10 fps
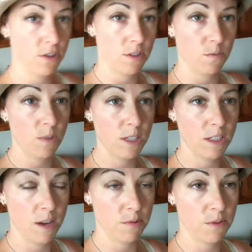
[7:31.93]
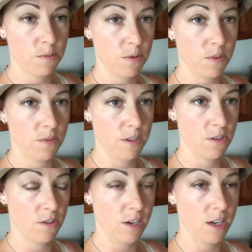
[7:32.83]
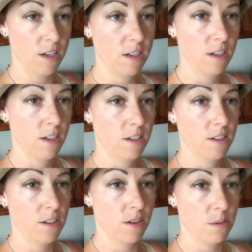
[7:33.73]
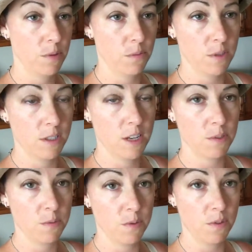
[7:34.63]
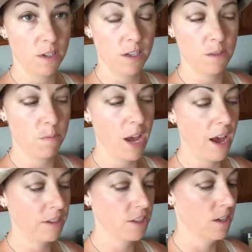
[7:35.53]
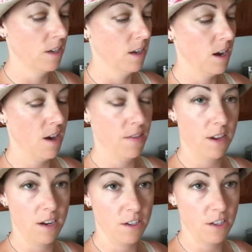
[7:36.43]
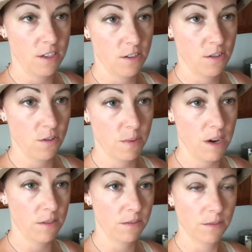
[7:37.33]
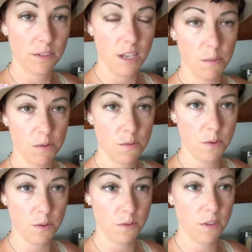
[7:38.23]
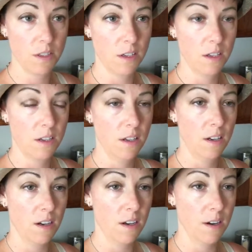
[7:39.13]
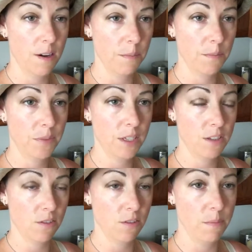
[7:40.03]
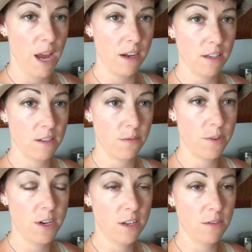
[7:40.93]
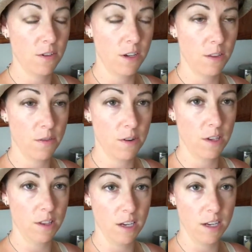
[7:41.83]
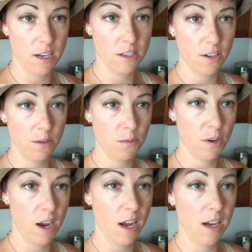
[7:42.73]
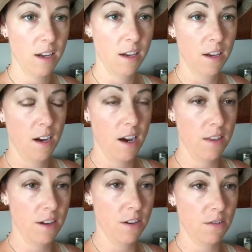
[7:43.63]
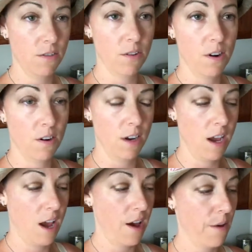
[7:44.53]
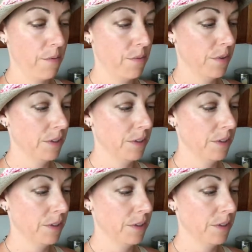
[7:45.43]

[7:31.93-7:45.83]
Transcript: just 1 tablespoon of this green. So I'll put 1 tablespoon in each batch, and then I just scoop out tablespoons into little baggies to freeze, or you can throw it in like an ice cube tray, and then you already have,